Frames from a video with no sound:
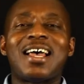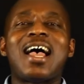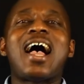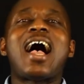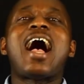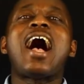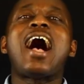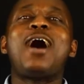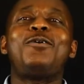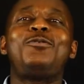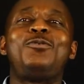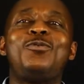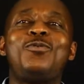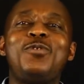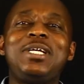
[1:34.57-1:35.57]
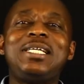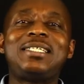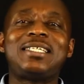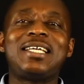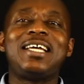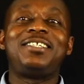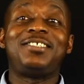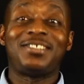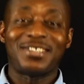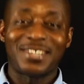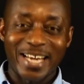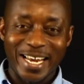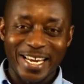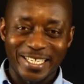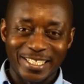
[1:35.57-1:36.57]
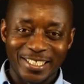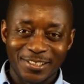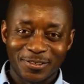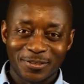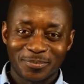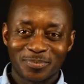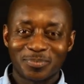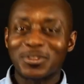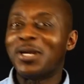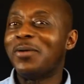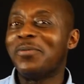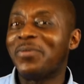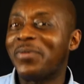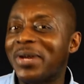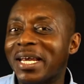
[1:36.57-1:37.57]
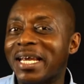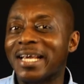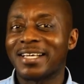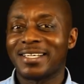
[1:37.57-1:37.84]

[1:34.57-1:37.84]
how do we say trade in Twi?